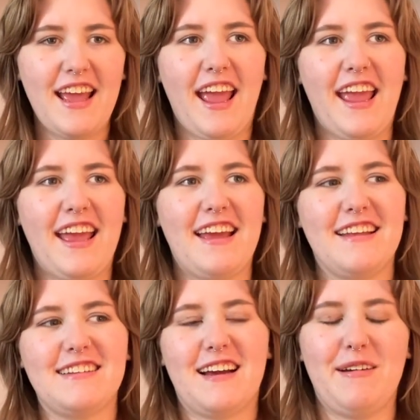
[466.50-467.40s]

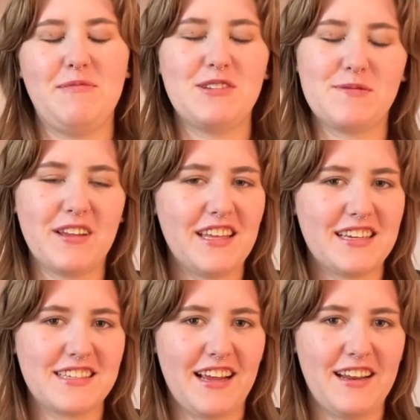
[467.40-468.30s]
and I'm just really
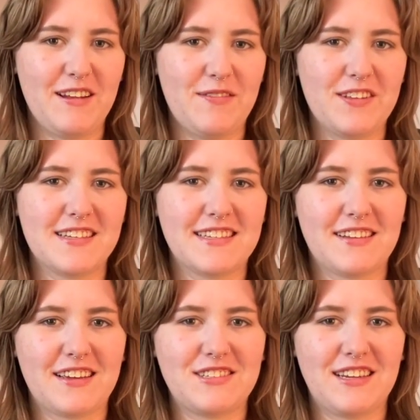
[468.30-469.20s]
excited for this
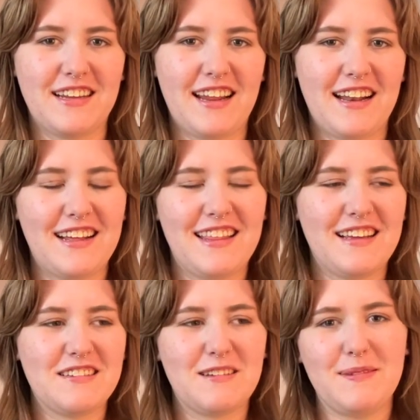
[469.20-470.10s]
collection, and I think
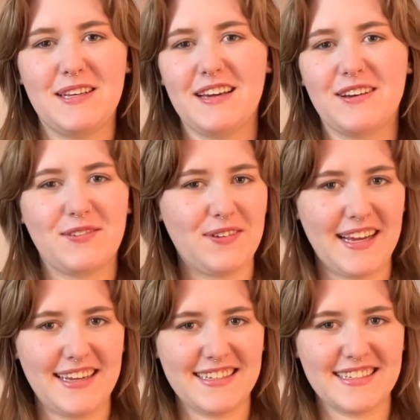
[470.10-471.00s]
it's gonna be great.